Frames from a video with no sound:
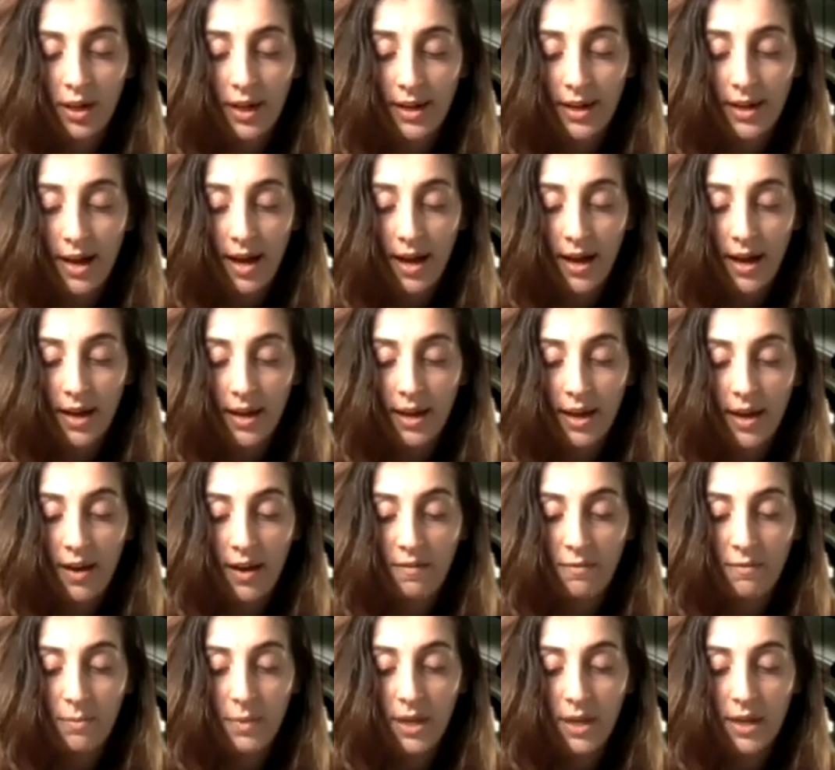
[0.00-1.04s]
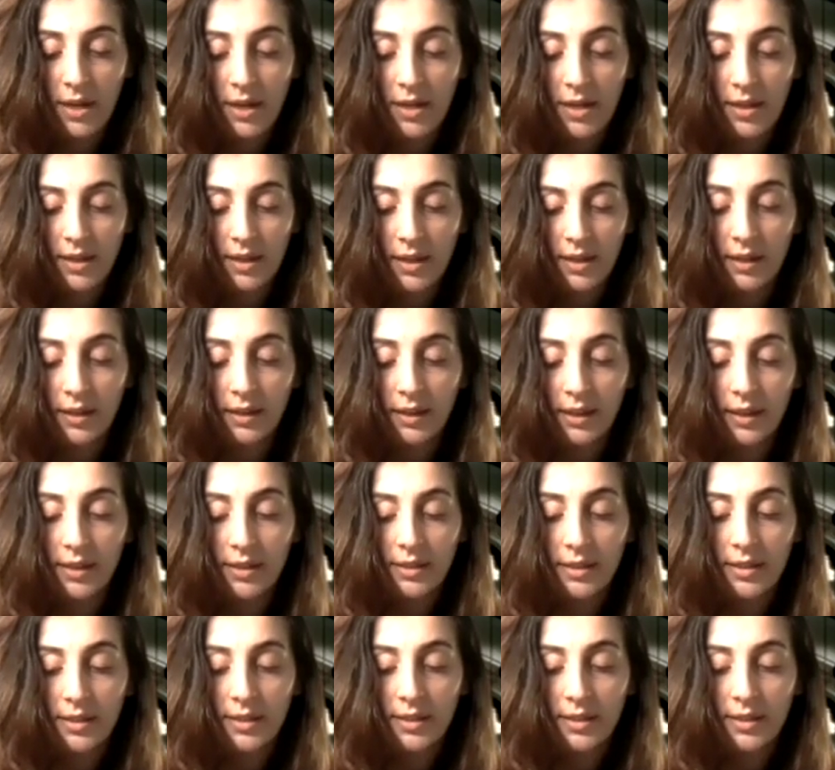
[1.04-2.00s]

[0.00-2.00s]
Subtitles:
and I have been in the Clint